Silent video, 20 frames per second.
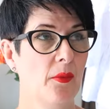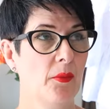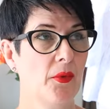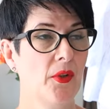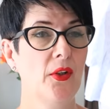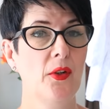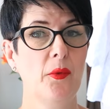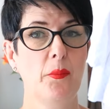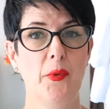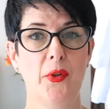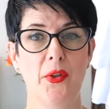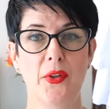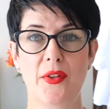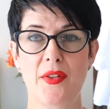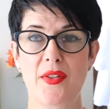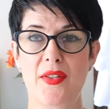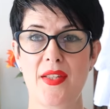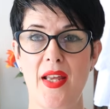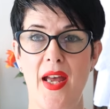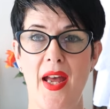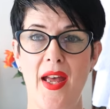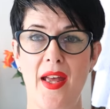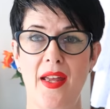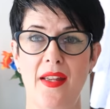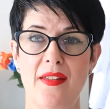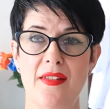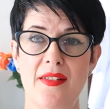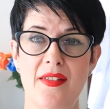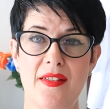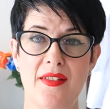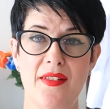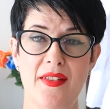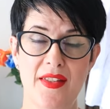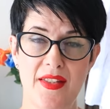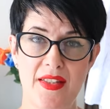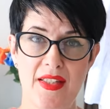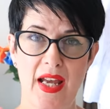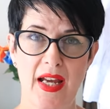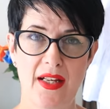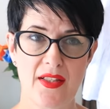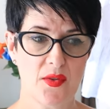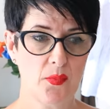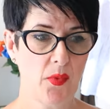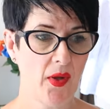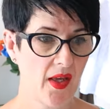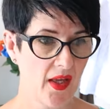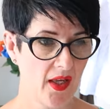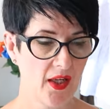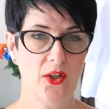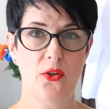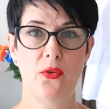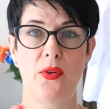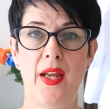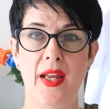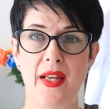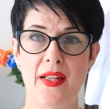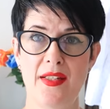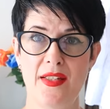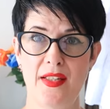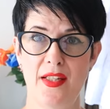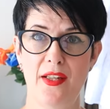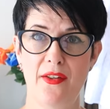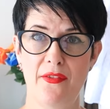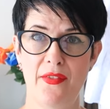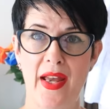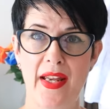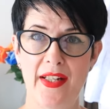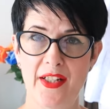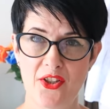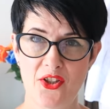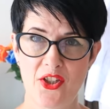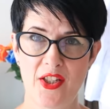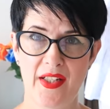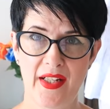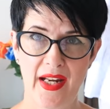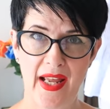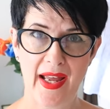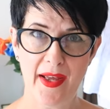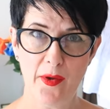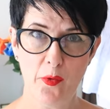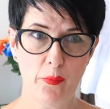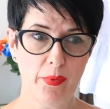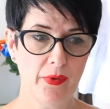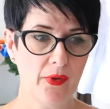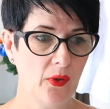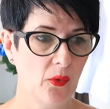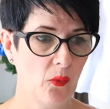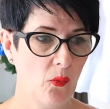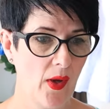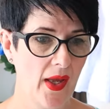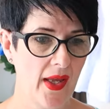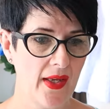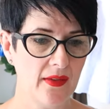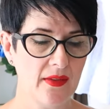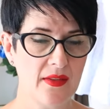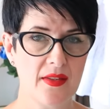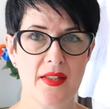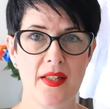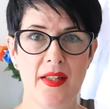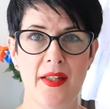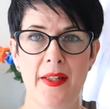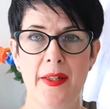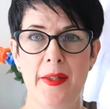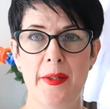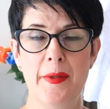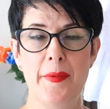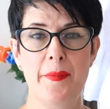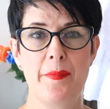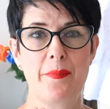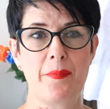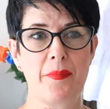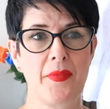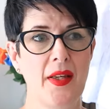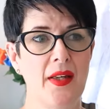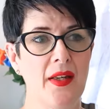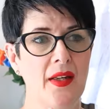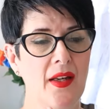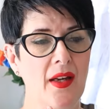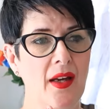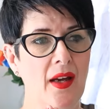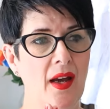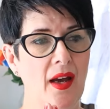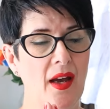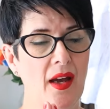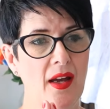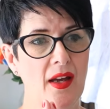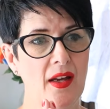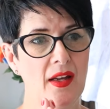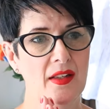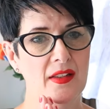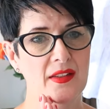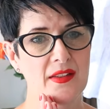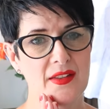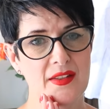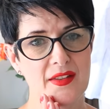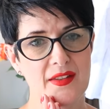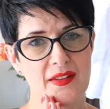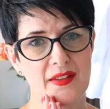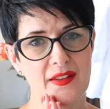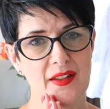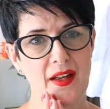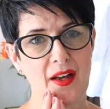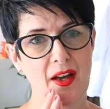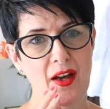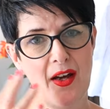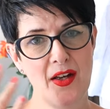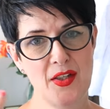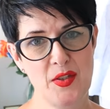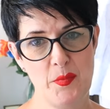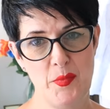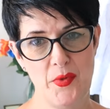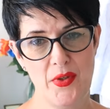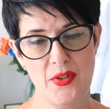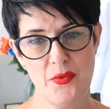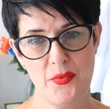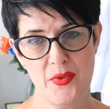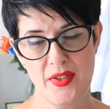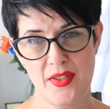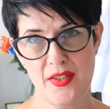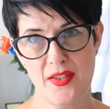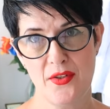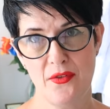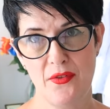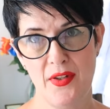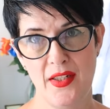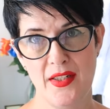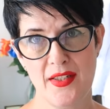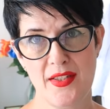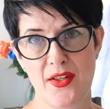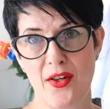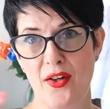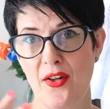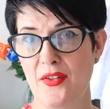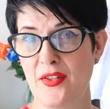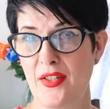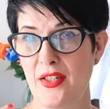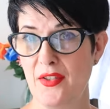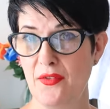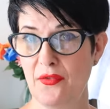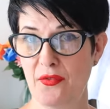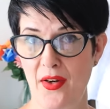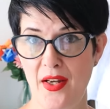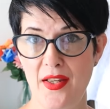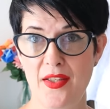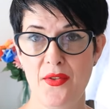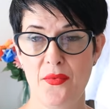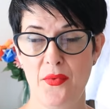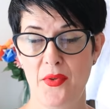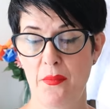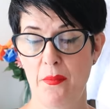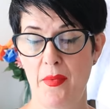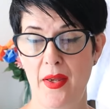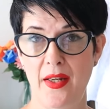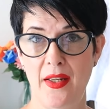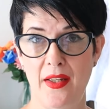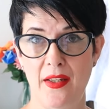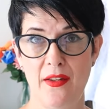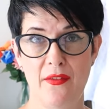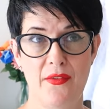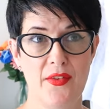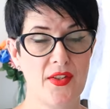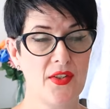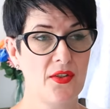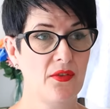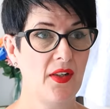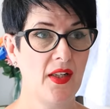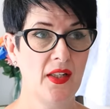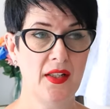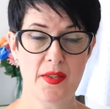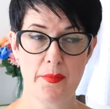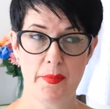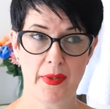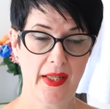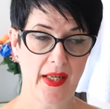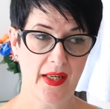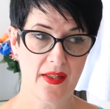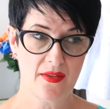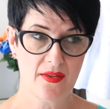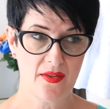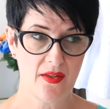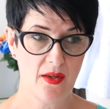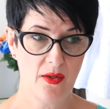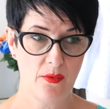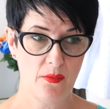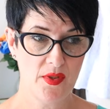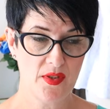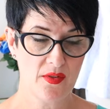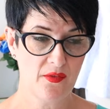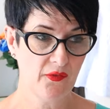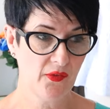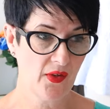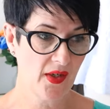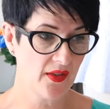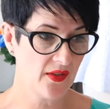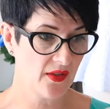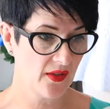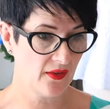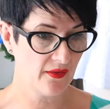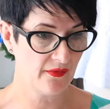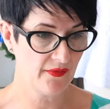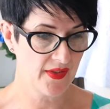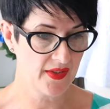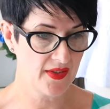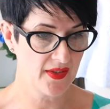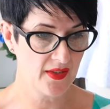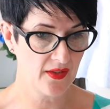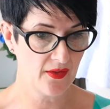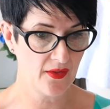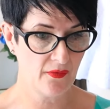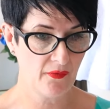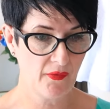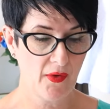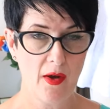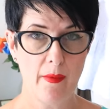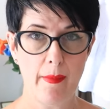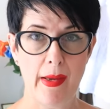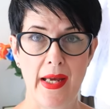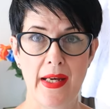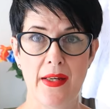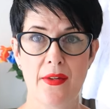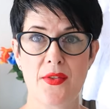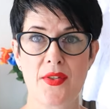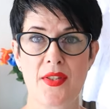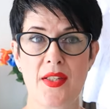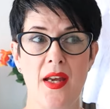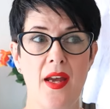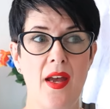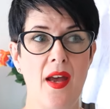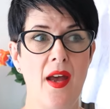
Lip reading: cookbooks, and that's where her creative energy and output went. And her husband was a surrealist artist, friends with many of the surrealists. Picasso was a friend who visited the farmhouse.